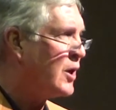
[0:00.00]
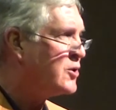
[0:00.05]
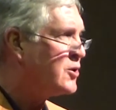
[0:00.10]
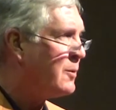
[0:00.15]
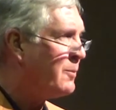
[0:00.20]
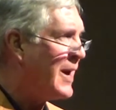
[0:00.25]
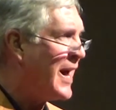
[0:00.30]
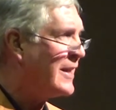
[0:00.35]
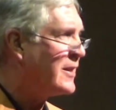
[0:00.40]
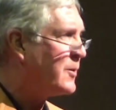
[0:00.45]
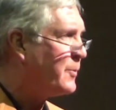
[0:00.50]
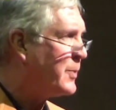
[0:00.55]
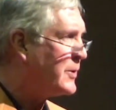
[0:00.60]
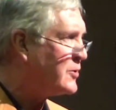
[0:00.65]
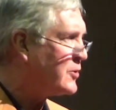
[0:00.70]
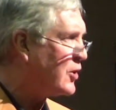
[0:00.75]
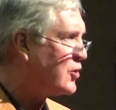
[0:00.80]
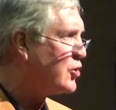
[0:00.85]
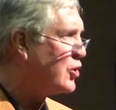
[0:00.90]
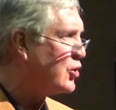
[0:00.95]
it's about the
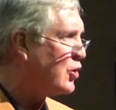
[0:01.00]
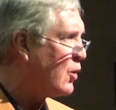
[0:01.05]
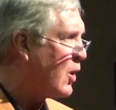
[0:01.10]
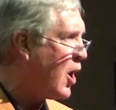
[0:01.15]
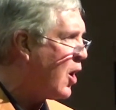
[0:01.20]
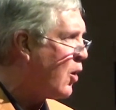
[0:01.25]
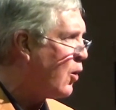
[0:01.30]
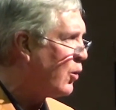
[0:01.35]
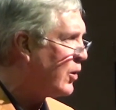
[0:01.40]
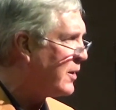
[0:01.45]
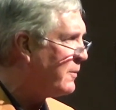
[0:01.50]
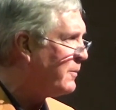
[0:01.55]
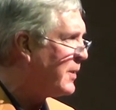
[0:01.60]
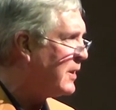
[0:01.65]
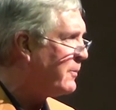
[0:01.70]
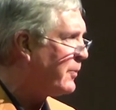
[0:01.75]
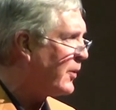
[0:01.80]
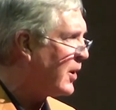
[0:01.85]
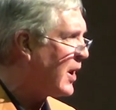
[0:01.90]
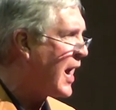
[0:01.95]
position you hold, and
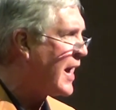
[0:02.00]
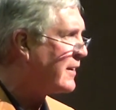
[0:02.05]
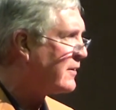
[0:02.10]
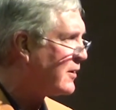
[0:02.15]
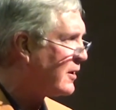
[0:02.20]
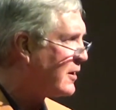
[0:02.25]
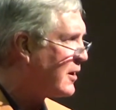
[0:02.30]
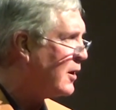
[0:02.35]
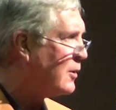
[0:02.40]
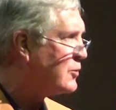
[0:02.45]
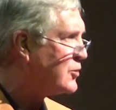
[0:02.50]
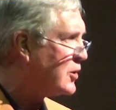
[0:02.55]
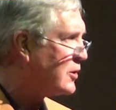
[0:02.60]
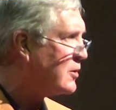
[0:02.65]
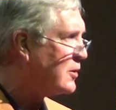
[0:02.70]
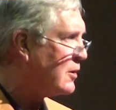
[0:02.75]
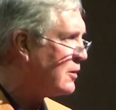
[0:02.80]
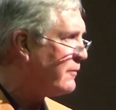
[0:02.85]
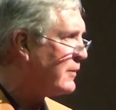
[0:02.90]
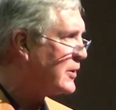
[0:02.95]
people like their coach
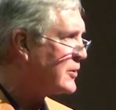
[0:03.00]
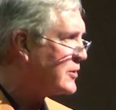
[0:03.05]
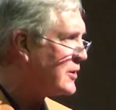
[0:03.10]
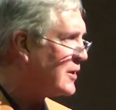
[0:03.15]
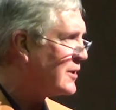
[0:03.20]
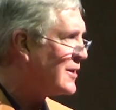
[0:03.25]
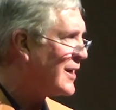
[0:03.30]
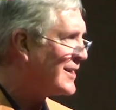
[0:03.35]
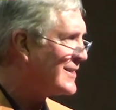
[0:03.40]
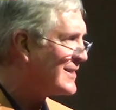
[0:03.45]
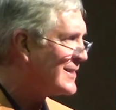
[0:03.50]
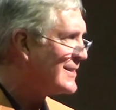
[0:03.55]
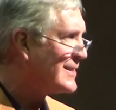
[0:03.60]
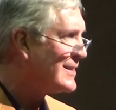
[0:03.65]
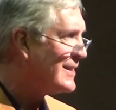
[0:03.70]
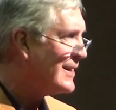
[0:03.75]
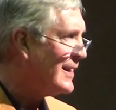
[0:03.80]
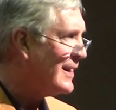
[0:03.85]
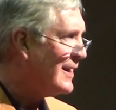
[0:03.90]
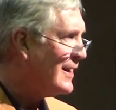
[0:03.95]
at the University of
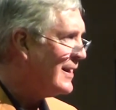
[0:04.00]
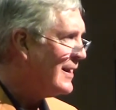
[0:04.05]
Texas.